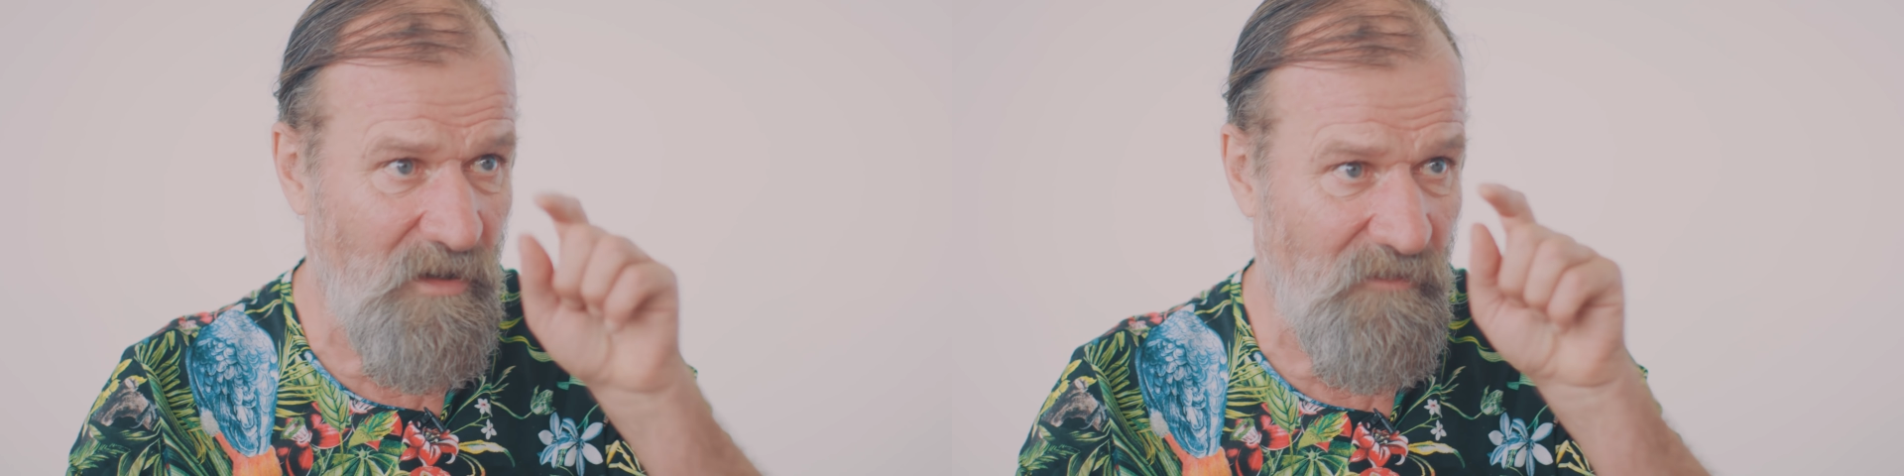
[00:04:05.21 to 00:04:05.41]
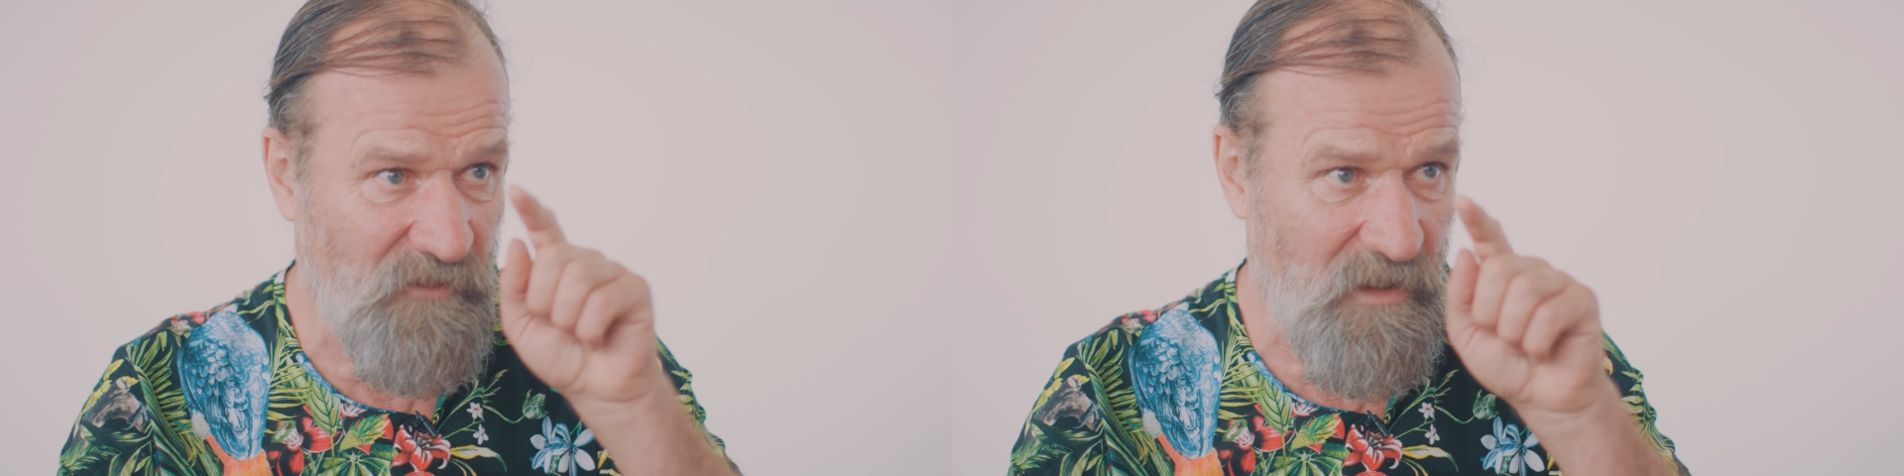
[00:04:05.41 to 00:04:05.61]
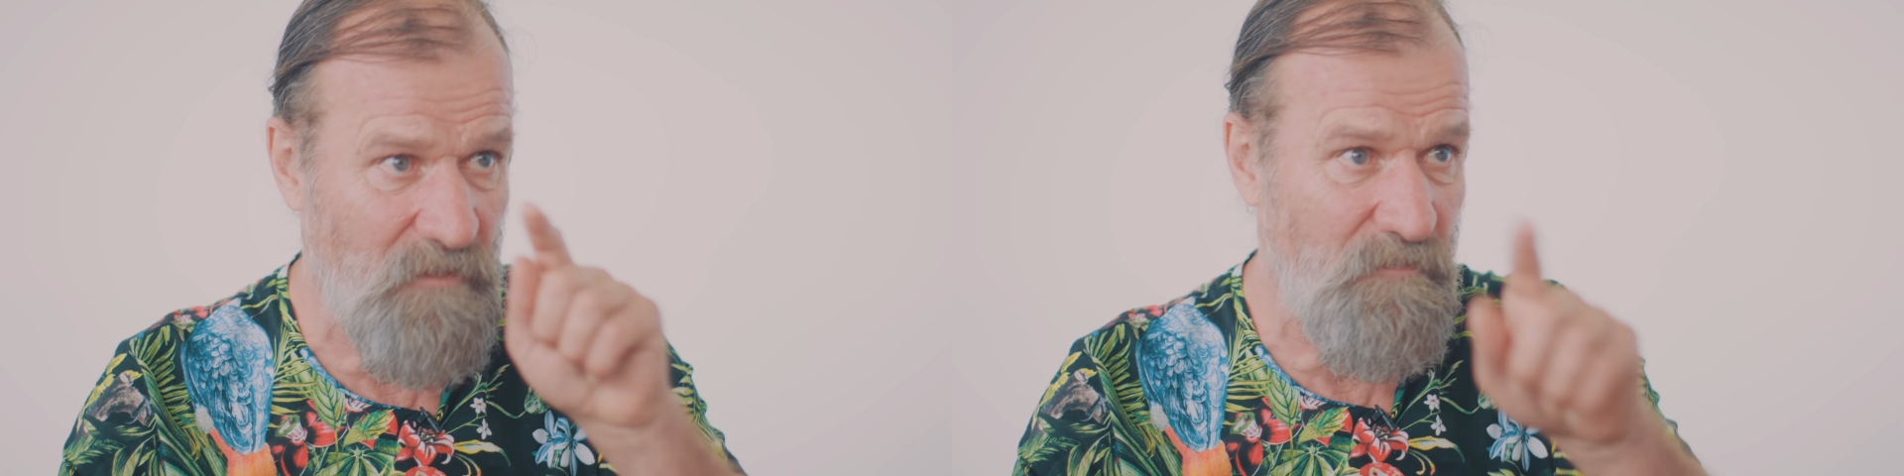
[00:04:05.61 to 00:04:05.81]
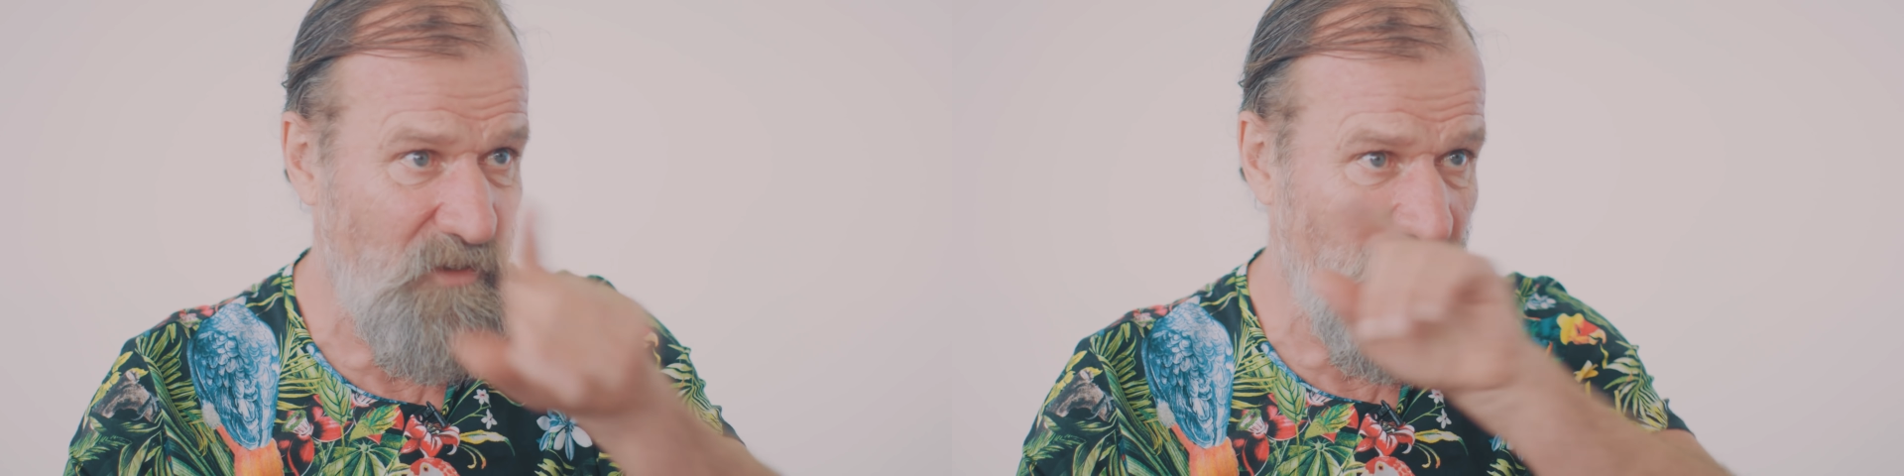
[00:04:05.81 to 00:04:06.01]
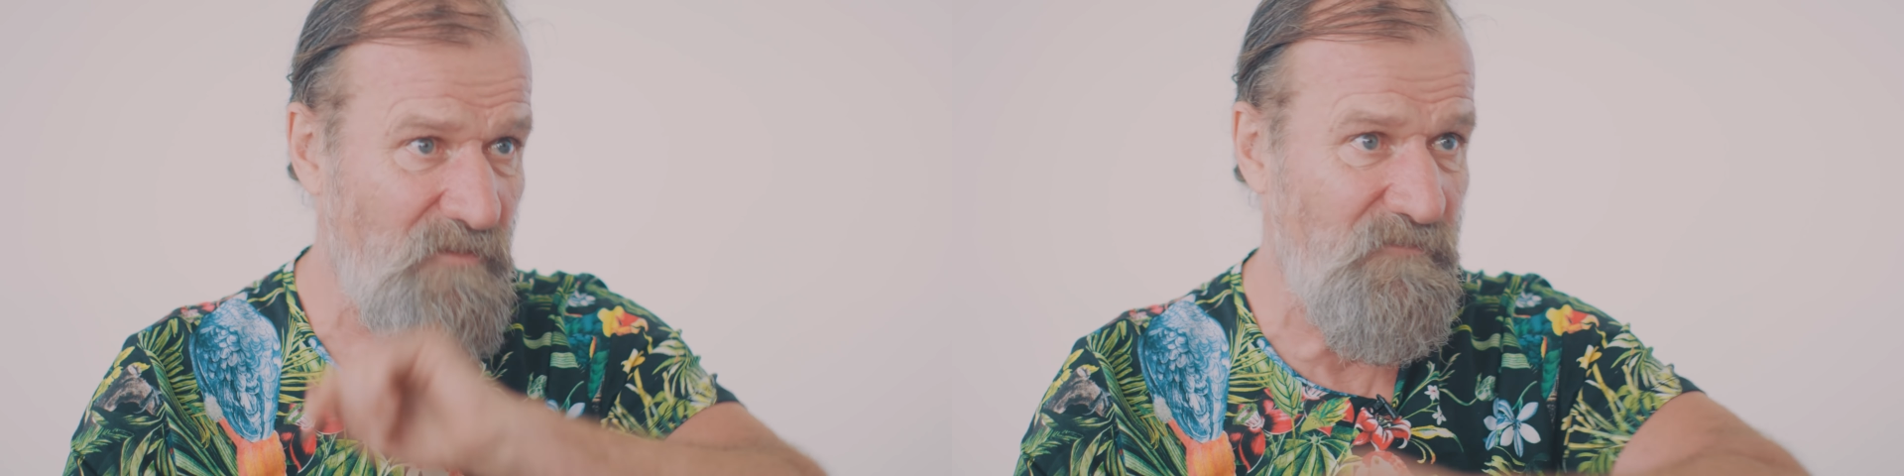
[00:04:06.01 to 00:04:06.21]
of their
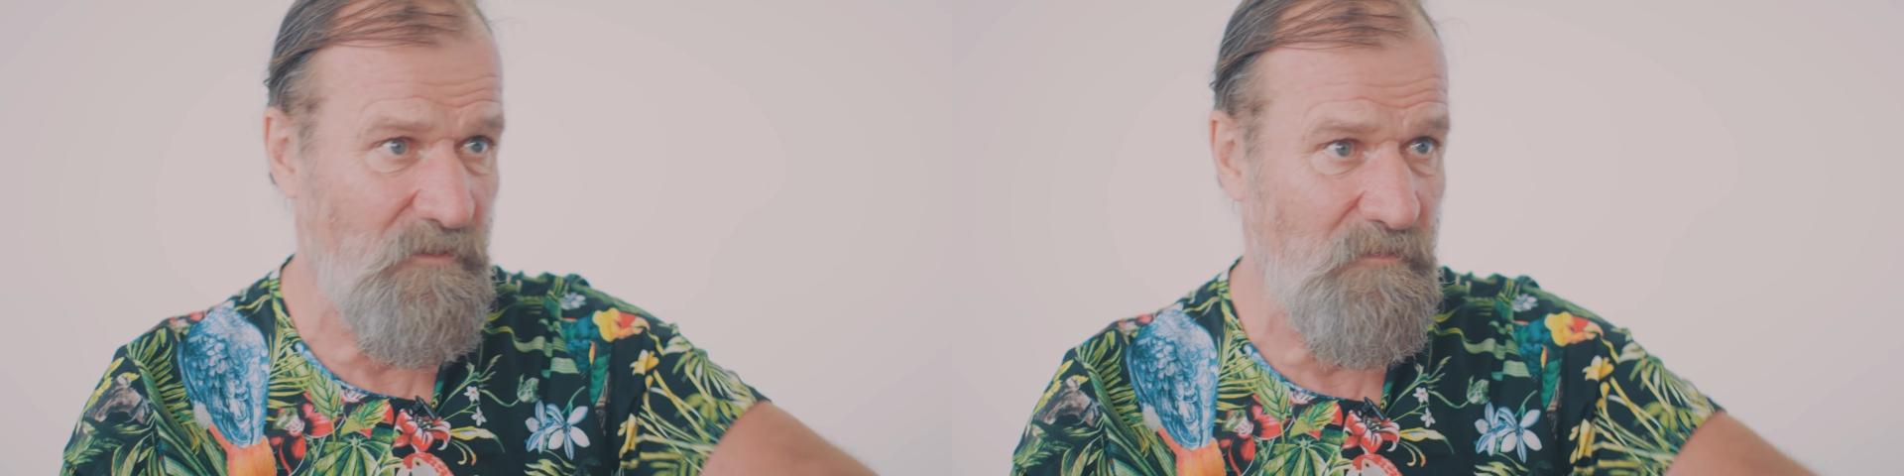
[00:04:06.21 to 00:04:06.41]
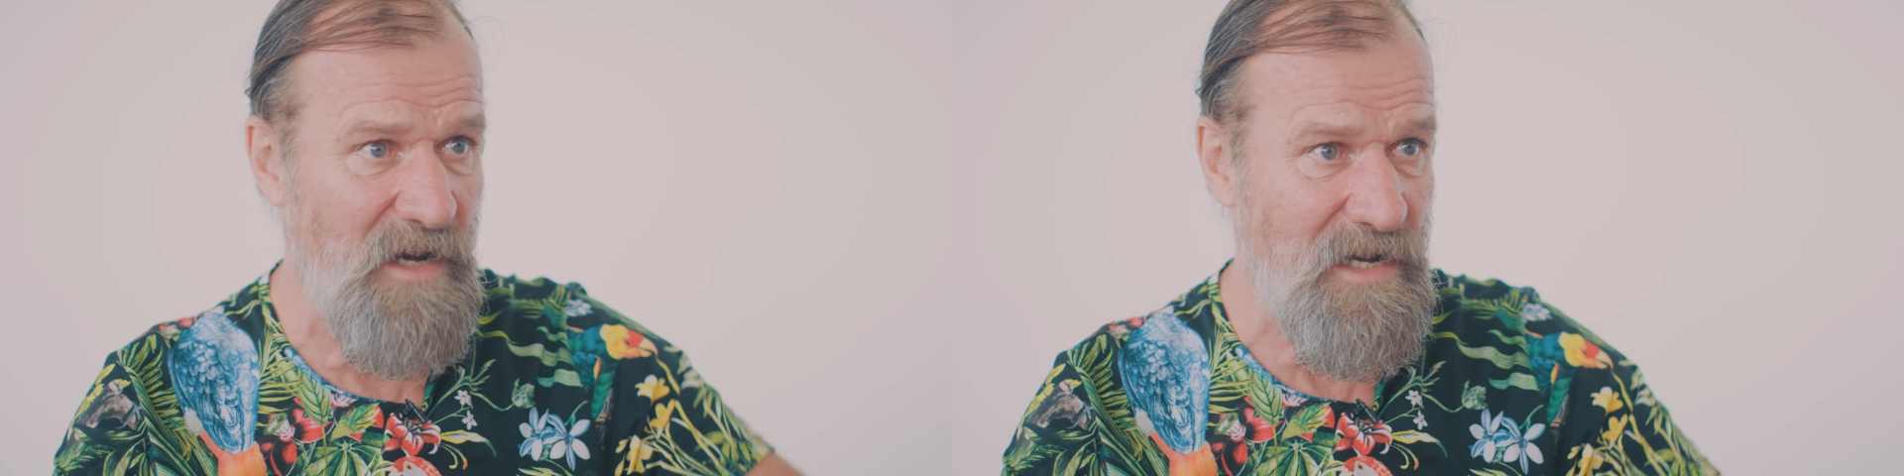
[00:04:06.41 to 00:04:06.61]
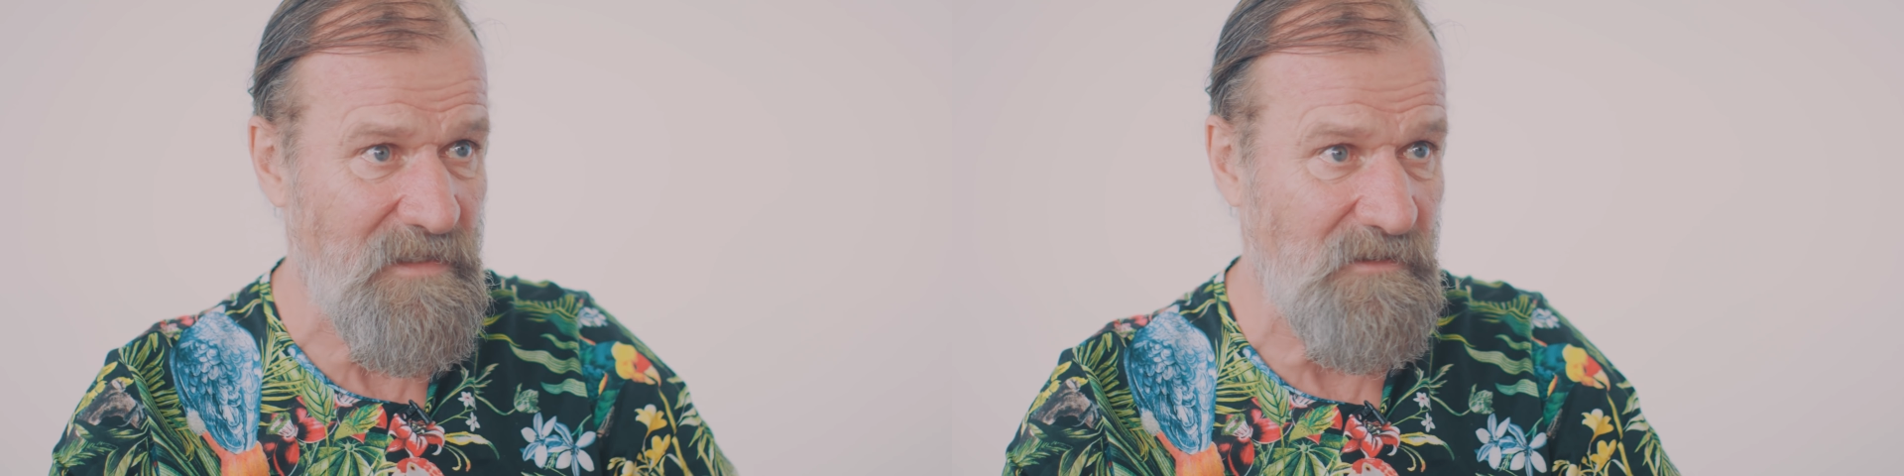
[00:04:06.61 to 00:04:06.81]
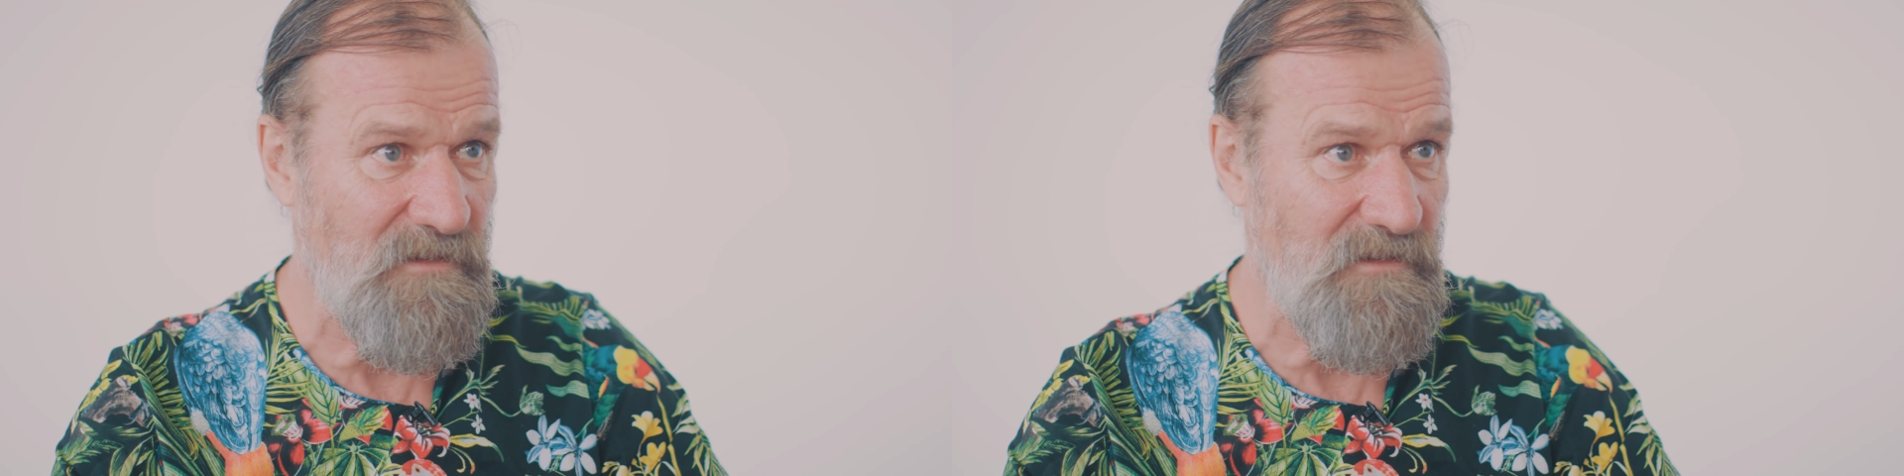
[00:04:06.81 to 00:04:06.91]
beautiful minds.